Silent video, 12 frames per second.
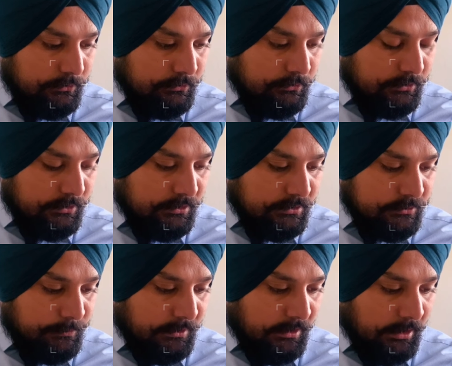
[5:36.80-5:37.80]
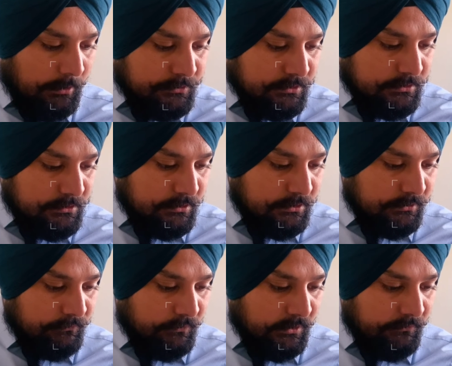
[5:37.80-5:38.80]
There is perhaps a certain
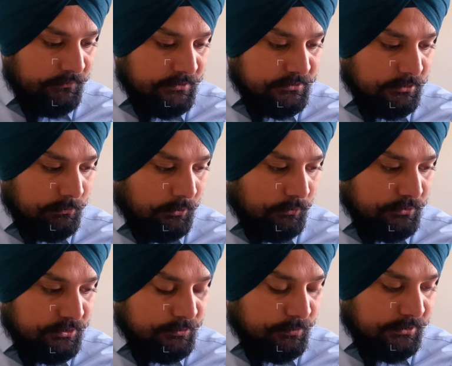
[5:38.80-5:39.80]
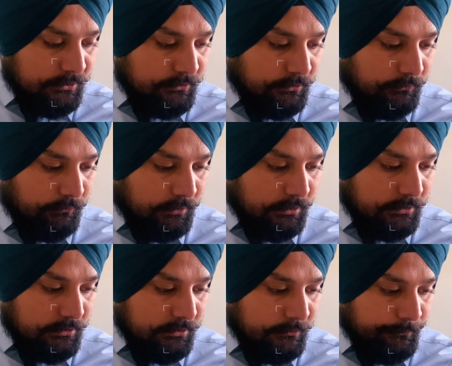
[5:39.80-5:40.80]
5ness about this particular
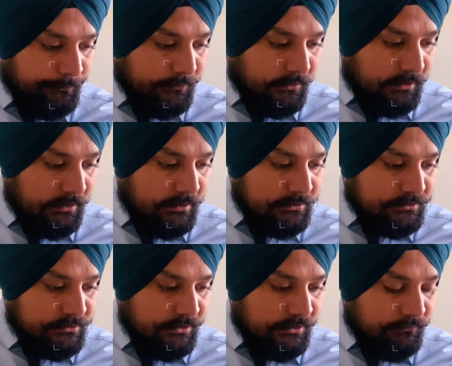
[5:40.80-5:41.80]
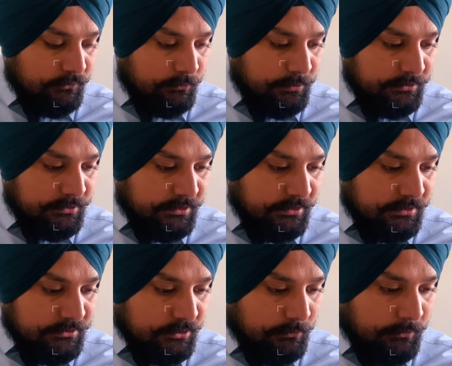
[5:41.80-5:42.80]
wart, as there would be
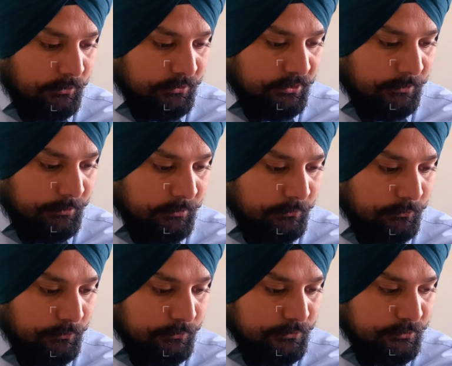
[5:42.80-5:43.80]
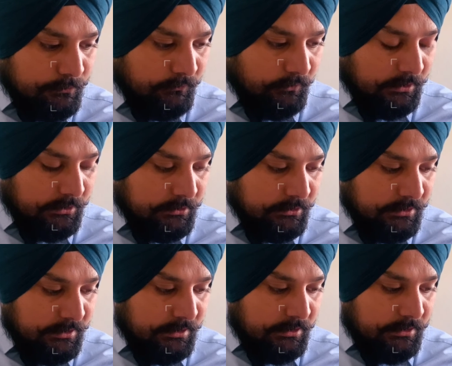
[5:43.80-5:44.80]
3ness about the uppermost wart.
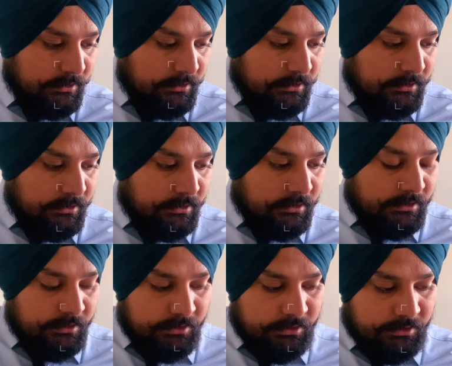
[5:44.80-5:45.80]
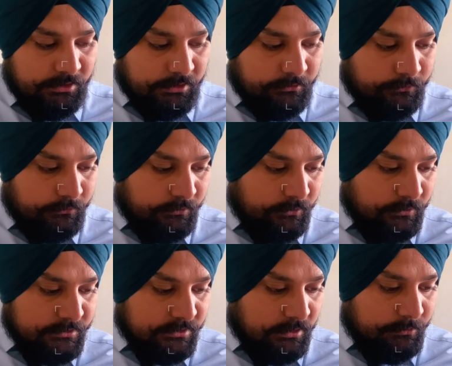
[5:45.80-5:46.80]
Indeed, if we were to
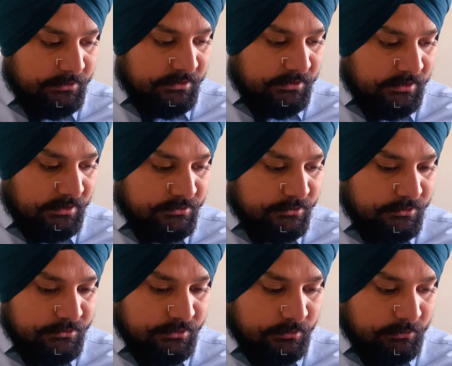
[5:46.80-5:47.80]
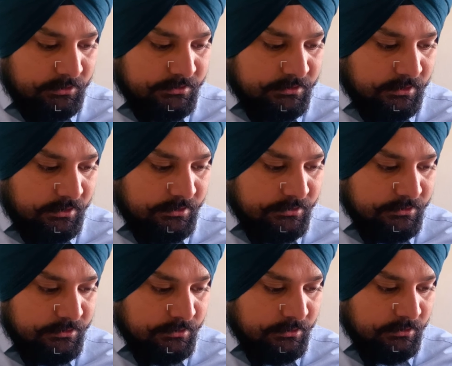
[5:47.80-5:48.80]
examine the next reasonable size